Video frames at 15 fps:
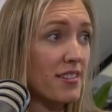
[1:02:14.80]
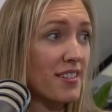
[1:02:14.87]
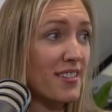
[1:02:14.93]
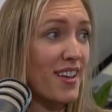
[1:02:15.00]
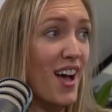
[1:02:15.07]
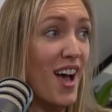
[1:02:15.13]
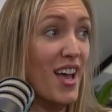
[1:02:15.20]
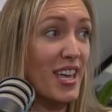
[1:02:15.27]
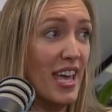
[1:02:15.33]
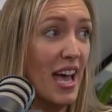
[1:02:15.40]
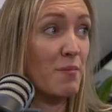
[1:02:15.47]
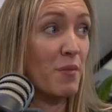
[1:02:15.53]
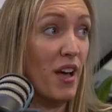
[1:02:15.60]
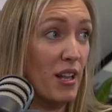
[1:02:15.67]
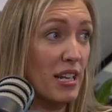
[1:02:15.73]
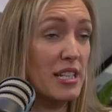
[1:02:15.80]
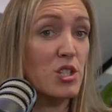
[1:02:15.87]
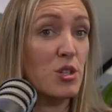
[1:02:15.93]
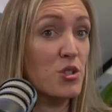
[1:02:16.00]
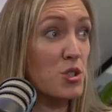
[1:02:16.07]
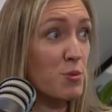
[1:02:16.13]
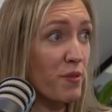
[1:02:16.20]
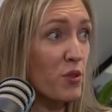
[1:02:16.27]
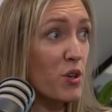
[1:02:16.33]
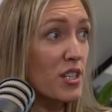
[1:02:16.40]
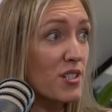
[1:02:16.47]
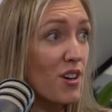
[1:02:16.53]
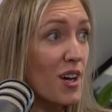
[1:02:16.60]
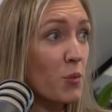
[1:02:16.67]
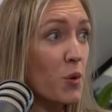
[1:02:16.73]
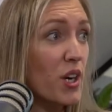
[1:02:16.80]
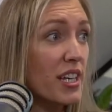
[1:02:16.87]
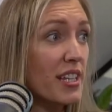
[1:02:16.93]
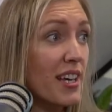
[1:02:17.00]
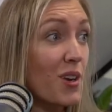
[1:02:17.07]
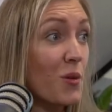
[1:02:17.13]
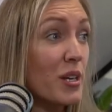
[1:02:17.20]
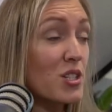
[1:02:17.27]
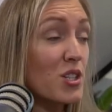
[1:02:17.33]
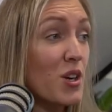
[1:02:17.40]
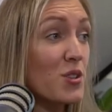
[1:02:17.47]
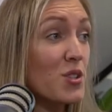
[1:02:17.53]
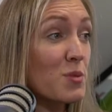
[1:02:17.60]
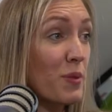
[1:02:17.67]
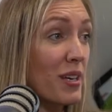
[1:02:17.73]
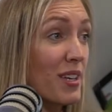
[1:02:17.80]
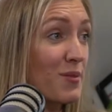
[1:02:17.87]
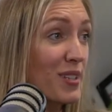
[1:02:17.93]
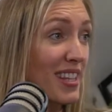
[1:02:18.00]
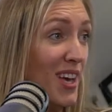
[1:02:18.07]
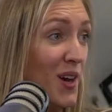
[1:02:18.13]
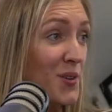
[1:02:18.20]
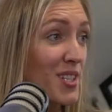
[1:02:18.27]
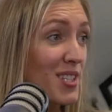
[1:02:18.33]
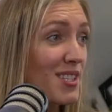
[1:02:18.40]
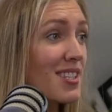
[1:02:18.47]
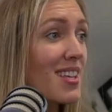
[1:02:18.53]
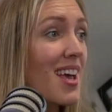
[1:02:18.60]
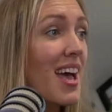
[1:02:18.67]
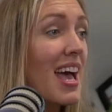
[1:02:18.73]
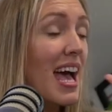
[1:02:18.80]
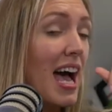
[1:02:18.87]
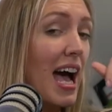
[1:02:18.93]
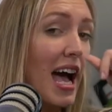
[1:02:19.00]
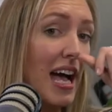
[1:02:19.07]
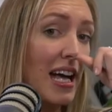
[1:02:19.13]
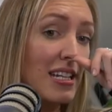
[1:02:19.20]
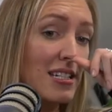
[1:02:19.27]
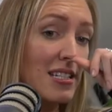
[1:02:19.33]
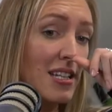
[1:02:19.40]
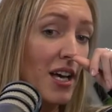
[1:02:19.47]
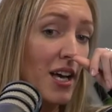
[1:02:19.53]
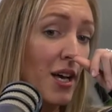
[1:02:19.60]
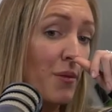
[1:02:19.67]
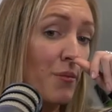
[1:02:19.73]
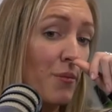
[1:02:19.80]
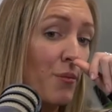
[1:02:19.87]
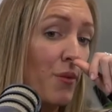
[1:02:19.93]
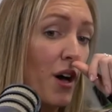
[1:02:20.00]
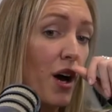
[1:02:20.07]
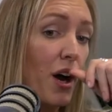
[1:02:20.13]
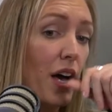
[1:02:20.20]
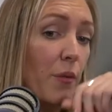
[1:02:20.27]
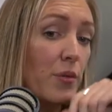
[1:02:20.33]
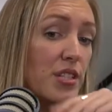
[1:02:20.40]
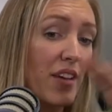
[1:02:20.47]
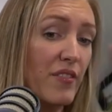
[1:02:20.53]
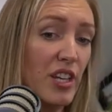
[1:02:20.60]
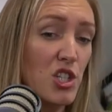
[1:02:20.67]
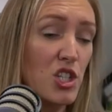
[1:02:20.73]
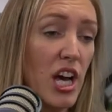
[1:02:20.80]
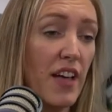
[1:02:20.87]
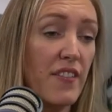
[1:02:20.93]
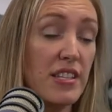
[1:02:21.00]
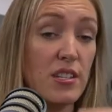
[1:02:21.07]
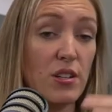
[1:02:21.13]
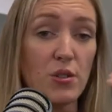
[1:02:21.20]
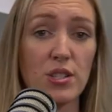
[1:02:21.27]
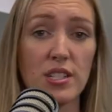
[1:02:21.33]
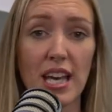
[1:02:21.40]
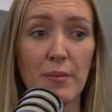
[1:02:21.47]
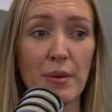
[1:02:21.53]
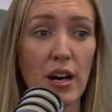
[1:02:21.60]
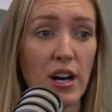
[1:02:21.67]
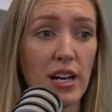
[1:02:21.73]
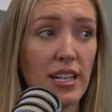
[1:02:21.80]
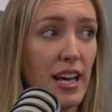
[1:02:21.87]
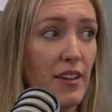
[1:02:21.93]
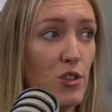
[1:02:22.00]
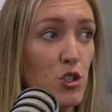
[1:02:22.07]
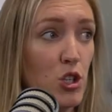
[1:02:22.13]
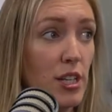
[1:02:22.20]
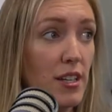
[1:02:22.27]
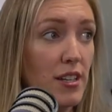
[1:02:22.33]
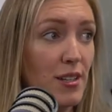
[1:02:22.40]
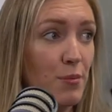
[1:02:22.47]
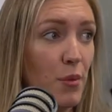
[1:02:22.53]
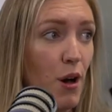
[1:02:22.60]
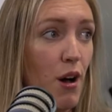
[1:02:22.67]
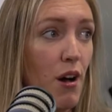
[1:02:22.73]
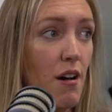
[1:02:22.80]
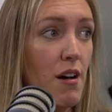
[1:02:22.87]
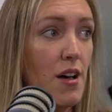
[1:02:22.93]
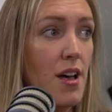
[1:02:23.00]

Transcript: Really? Yeah, my, literally just before I started working there, I went to go and speak with the owners. And um, I was having a chat. They said, "I'll oh, stay behind, have a drink at the bar,